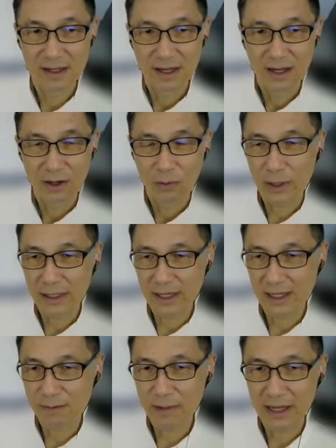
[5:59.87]
What
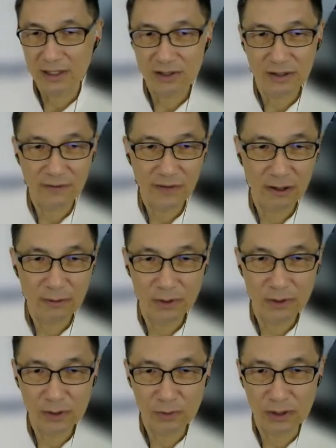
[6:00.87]
explanatory
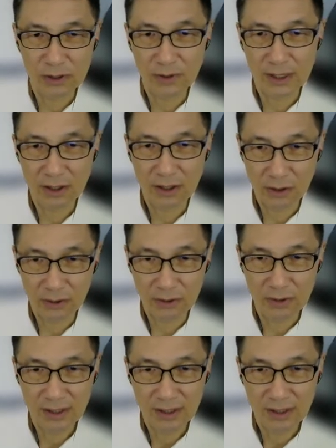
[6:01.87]
variables would you include?